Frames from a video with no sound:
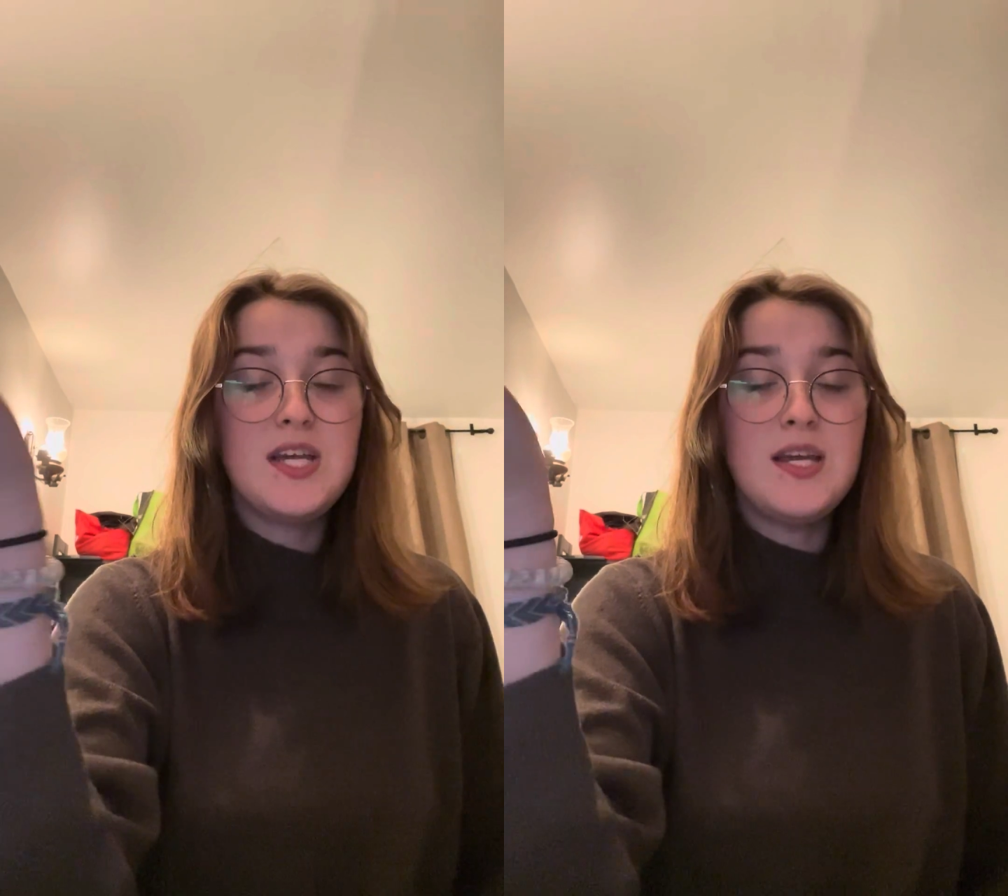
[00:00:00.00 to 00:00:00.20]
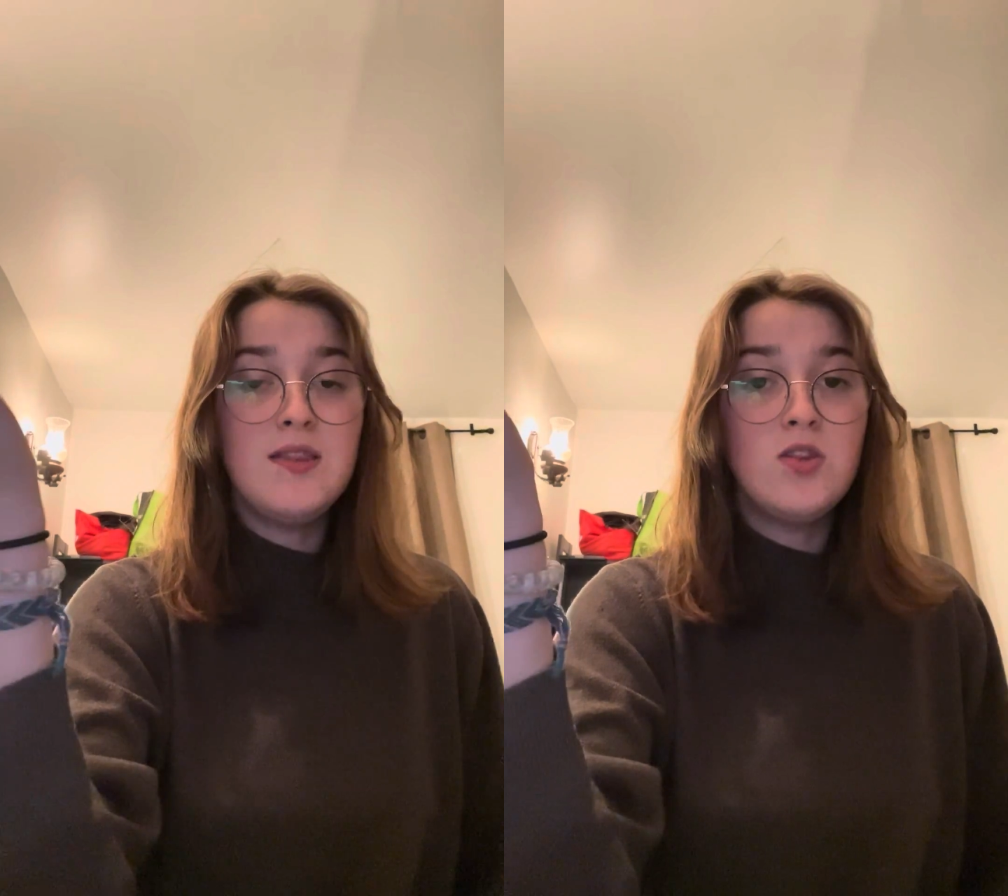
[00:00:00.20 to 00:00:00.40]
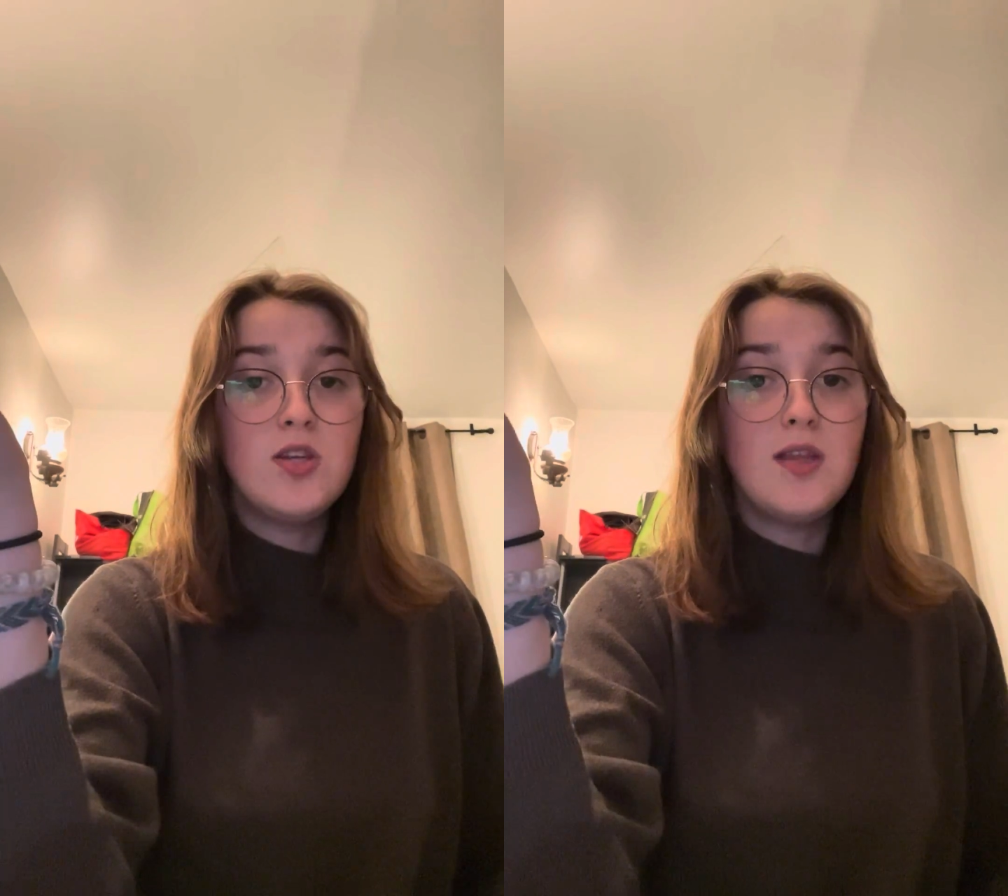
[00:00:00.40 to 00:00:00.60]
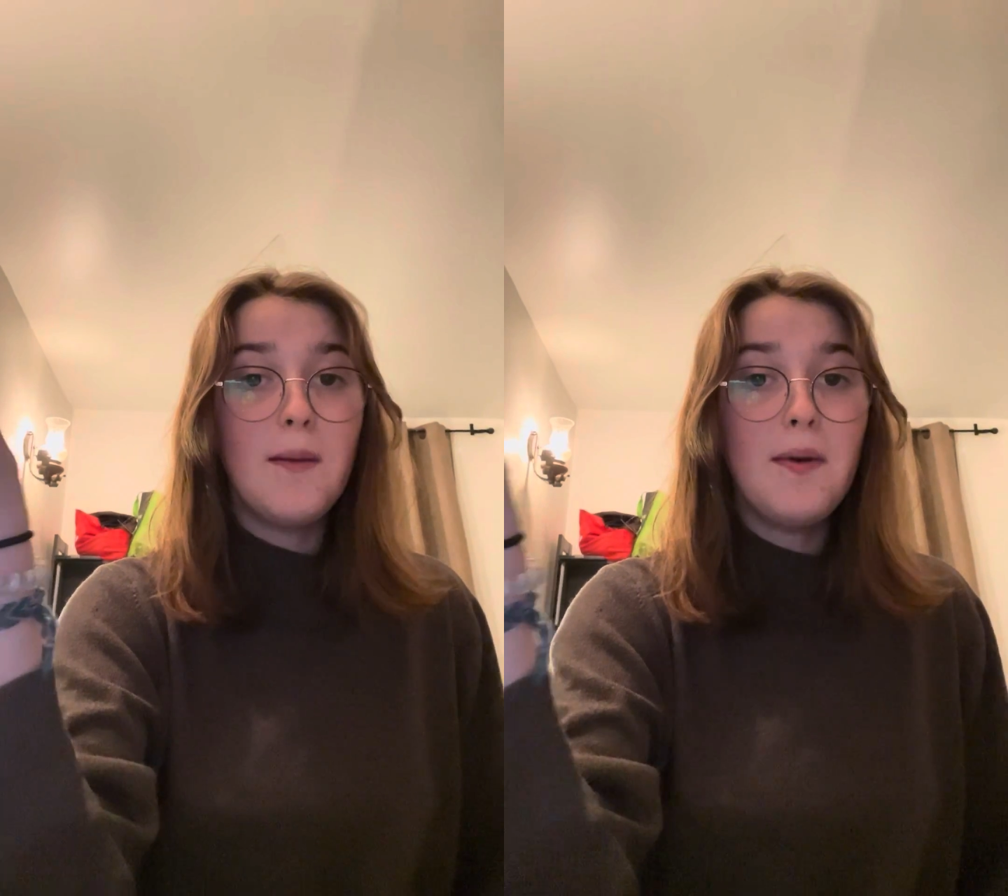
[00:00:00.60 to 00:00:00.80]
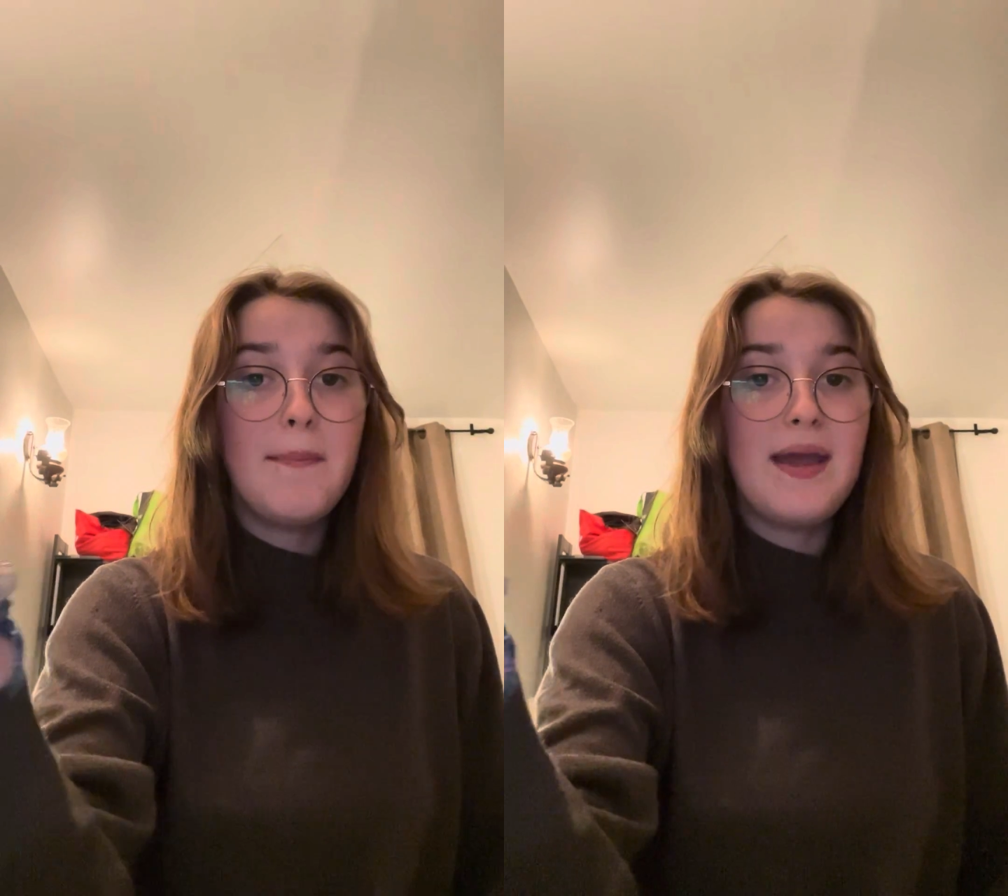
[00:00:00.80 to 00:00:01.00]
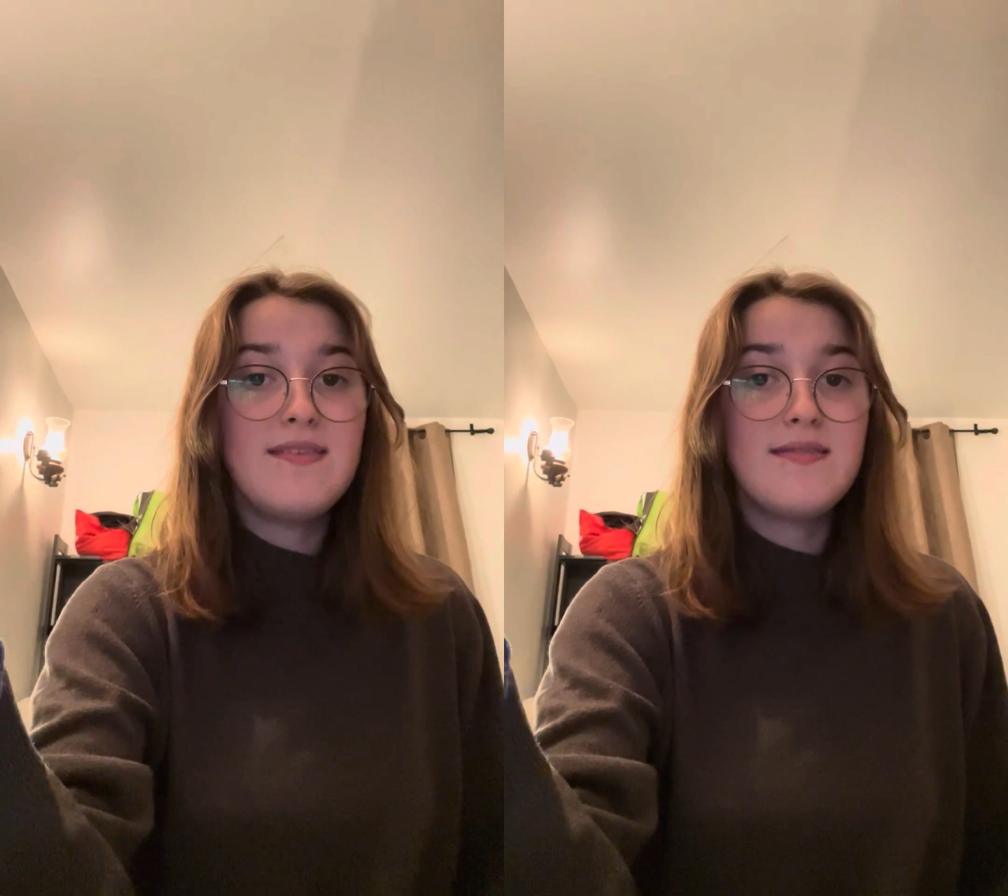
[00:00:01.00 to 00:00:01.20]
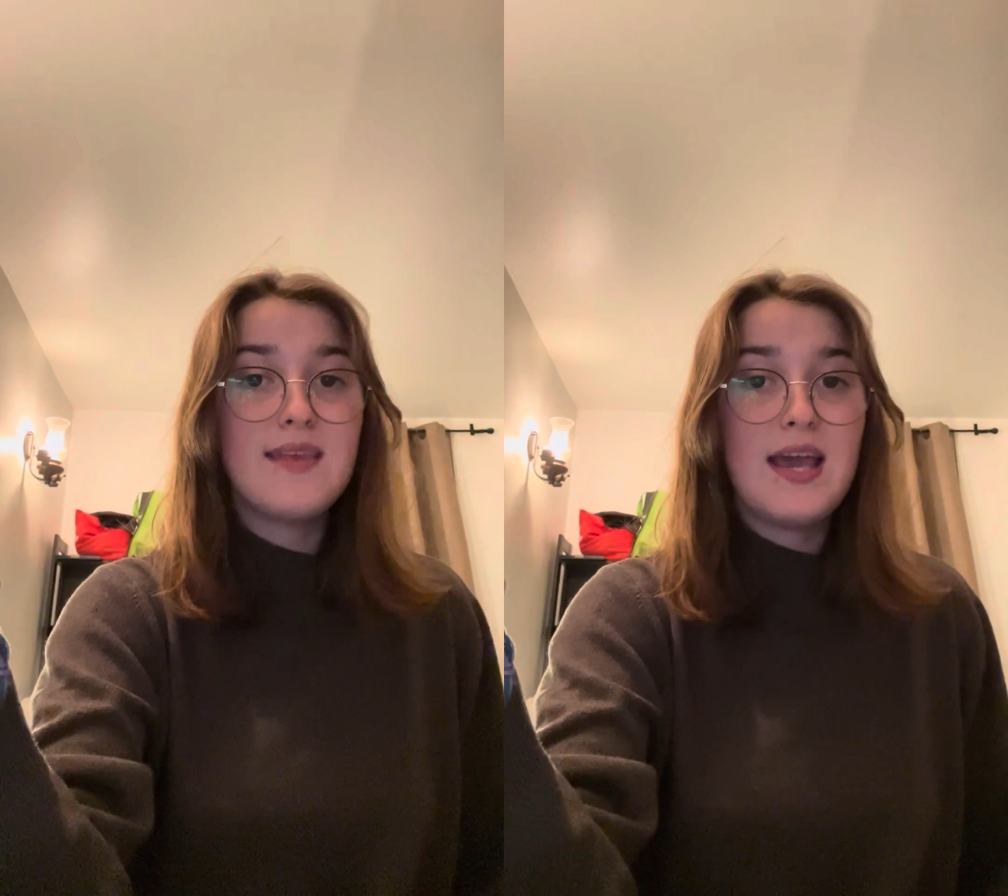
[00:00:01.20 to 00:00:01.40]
in the Double Bass